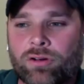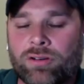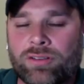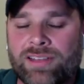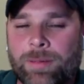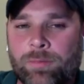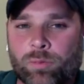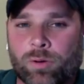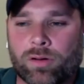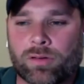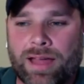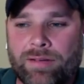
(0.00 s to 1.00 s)
Chris
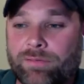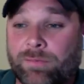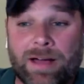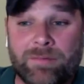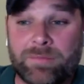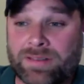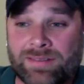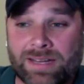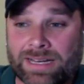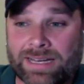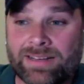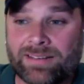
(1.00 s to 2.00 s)
Hemsworth, I've been
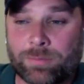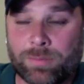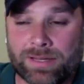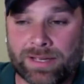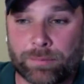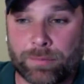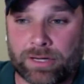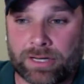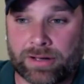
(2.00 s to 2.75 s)
saying he needs to be like a buddy